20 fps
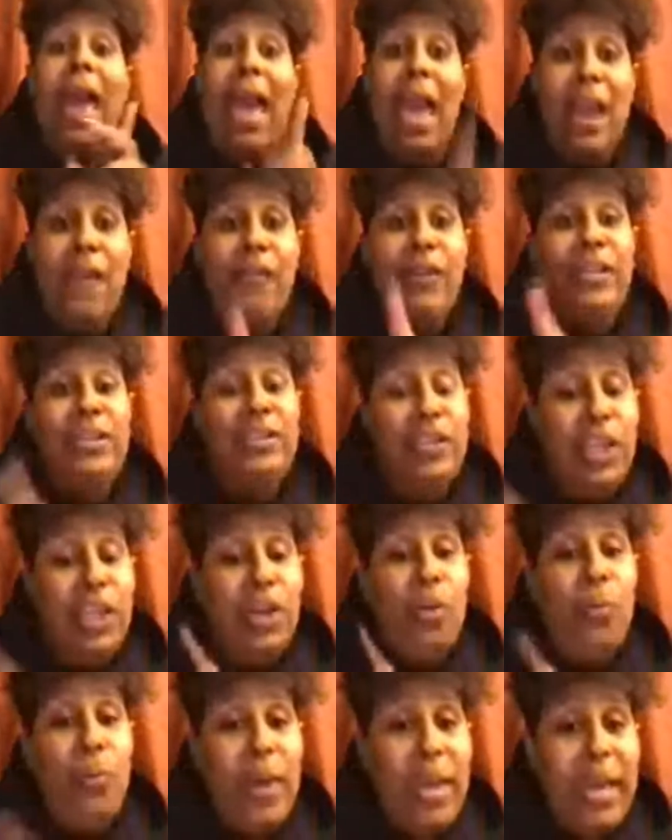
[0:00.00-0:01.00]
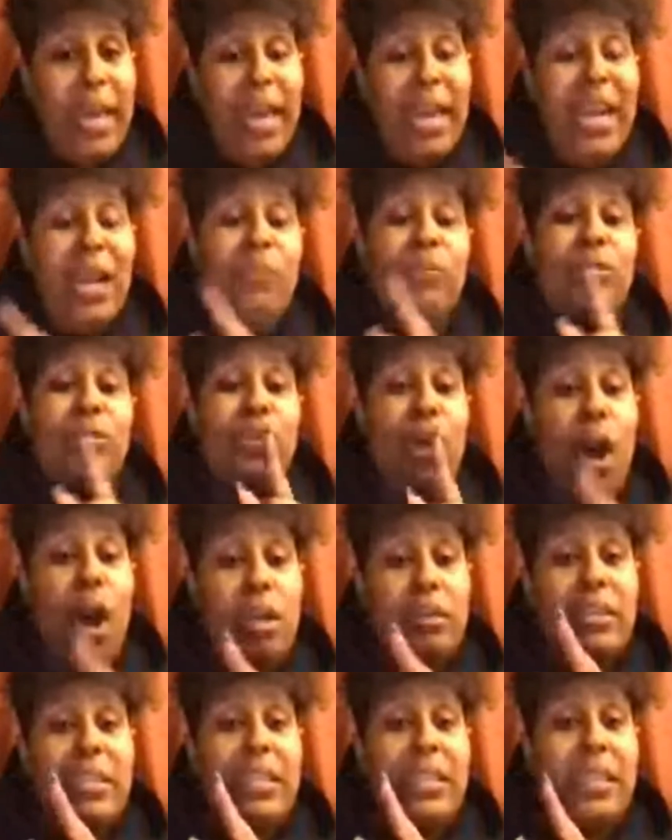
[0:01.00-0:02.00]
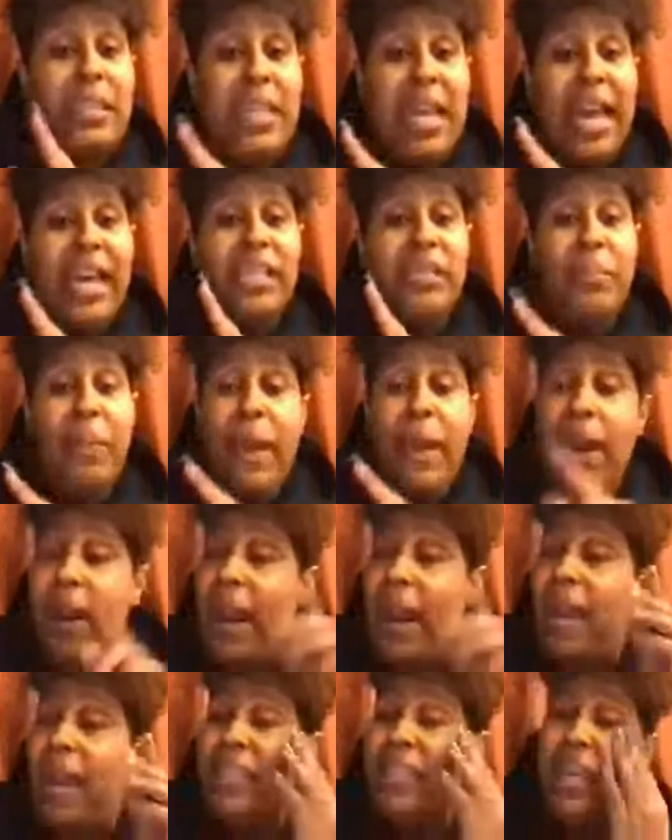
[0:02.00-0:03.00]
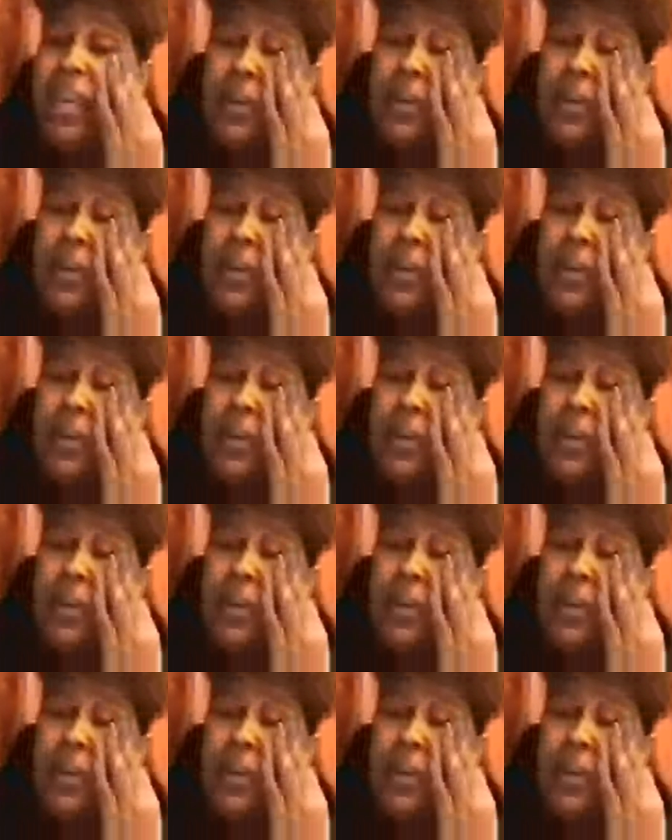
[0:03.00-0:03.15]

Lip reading: every single weekend, it was costing the taxpayer, I think